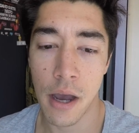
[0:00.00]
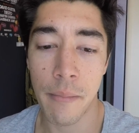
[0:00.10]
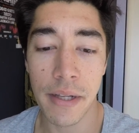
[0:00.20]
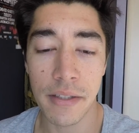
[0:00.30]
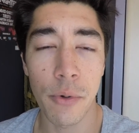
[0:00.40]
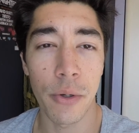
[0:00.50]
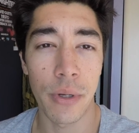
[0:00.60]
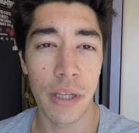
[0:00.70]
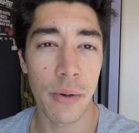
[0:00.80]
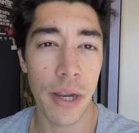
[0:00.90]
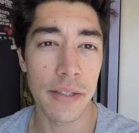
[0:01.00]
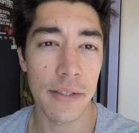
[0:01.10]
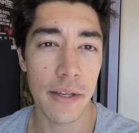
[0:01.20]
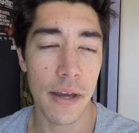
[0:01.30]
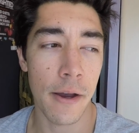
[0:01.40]
I met someone really
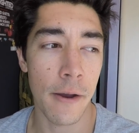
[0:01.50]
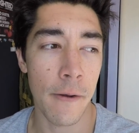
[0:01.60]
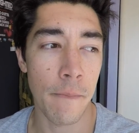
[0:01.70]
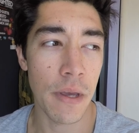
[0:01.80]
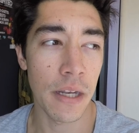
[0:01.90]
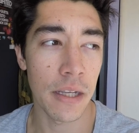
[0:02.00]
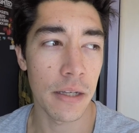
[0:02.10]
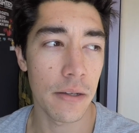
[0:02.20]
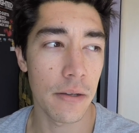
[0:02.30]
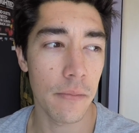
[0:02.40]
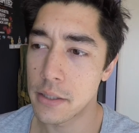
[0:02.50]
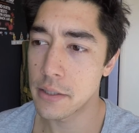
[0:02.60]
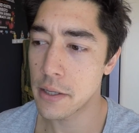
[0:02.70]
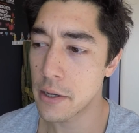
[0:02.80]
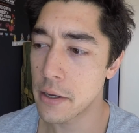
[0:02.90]
great, and
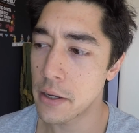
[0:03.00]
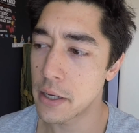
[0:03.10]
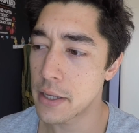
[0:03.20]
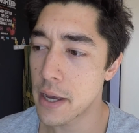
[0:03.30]
it